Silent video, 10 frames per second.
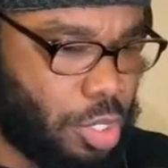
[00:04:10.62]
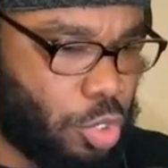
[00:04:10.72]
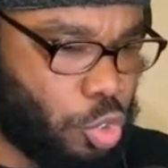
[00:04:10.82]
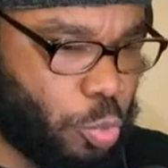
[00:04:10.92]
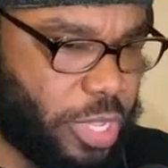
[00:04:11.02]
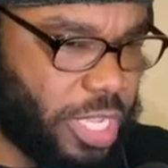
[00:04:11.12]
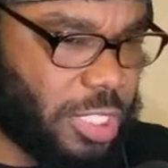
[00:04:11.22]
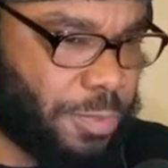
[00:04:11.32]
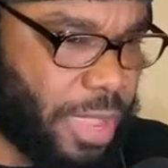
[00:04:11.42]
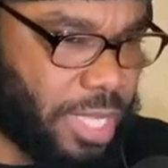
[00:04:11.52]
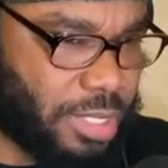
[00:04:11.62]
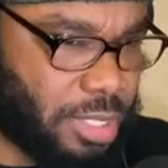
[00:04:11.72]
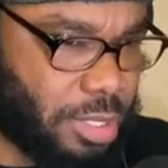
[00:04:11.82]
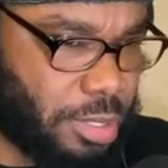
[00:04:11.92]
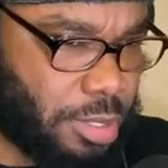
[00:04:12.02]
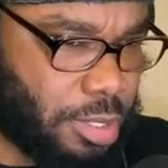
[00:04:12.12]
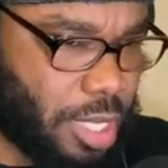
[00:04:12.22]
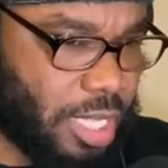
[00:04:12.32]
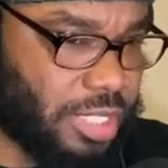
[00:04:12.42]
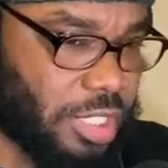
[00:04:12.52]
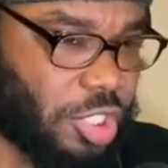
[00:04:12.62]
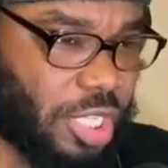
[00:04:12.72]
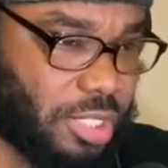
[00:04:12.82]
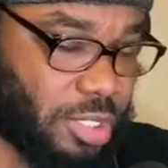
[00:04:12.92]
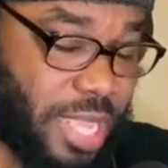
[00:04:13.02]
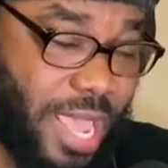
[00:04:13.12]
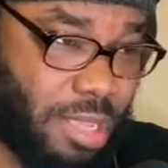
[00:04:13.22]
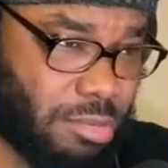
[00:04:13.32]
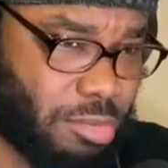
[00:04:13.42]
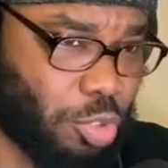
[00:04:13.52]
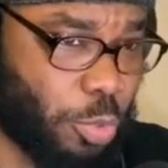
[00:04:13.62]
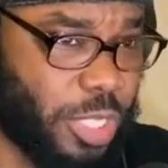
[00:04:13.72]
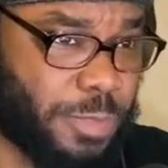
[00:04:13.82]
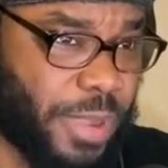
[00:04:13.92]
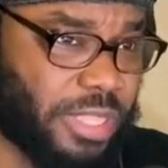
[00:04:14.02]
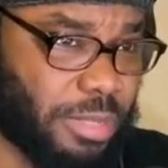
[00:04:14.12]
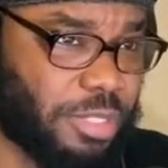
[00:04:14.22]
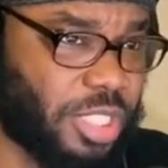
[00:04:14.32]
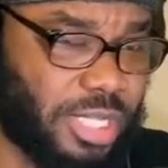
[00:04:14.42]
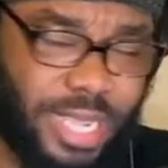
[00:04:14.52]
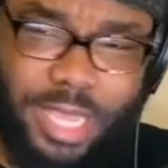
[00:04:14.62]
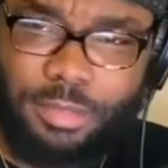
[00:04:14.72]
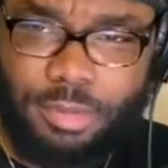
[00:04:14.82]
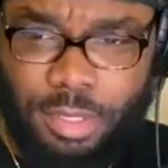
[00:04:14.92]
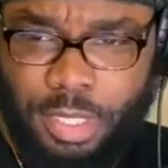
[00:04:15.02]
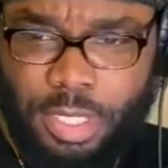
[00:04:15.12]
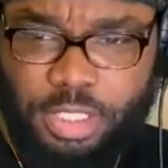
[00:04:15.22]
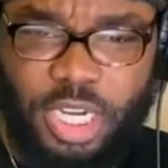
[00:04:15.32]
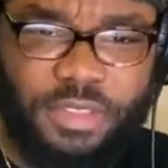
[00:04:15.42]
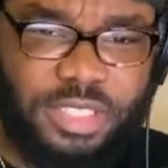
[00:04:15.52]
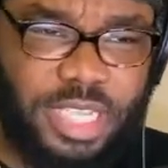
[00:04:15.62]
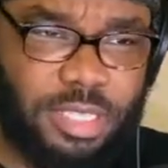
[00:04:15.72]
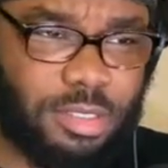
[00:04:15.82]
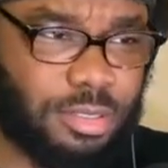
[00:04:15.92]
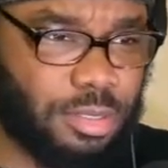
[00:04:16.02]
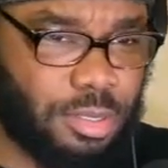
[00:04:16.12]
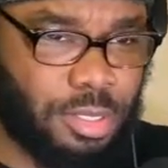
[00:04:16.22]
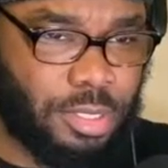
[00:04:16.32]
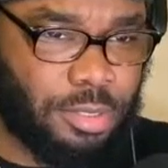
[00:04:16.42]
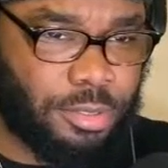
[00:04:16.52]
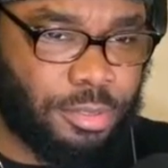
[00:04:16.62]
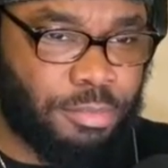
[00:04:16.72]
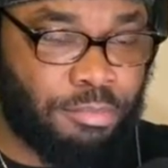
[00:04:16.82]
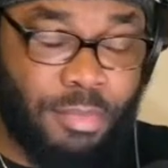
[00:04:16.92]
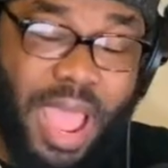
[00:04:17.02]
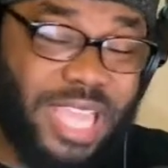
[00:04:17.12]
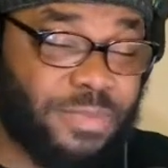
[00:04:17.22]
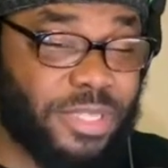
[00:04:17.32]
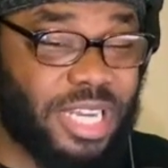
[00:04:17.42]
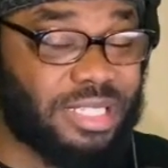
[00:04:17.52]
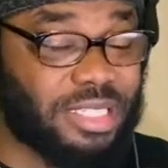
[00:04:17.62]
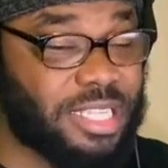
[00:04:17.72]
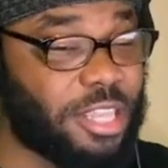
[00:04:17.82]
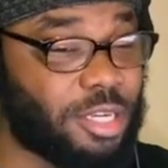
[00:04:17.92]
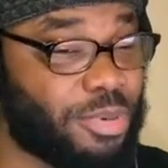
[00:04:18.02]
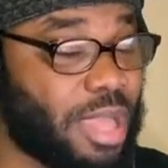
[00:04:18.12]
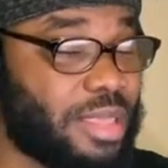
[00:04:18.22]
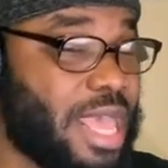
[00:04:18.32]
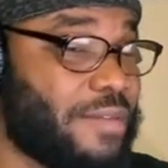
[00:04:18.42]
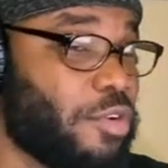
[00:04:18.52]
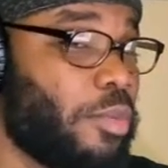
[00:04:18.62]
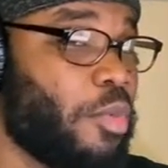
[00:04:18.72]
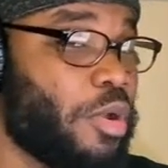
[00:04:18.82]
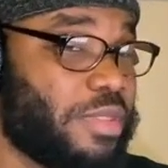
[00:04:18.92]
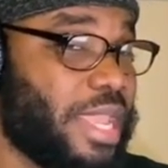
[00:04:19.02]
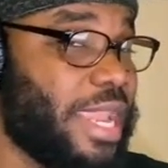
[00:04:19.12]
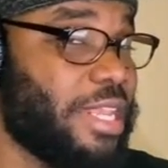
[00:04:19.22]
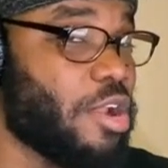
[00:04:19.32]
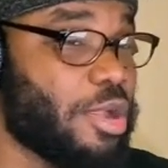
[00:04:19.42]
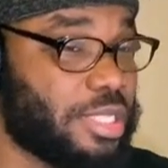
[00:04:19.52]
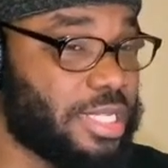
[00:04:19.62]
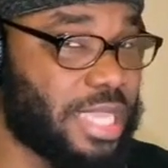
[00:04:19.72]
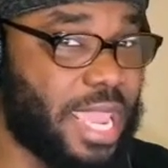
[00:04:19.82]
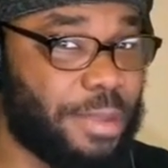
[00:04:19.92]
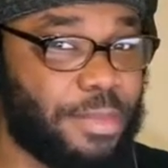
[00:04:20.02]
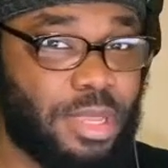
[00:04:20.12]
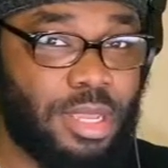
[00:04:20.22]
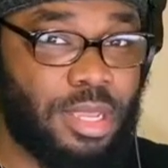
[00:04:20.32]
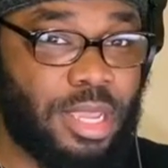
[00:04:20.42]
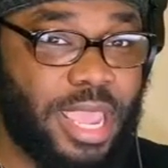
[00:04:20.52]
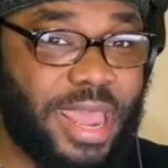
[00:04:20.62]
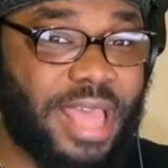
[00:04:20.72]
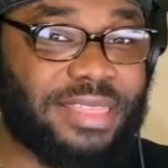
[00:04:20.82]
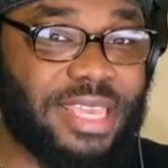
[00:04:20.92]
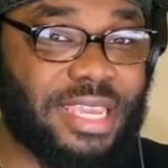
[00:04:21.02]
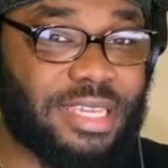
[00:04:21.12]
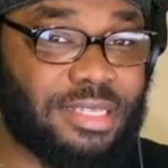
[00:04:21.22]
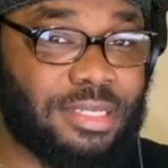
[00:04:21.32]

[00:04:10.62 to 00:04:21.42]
Do we expect us to shut down, or do we expect them to shut down Jonathan Taylor? I expect Jonathan Taylor to probably have no more than 80 yards in this game. And I think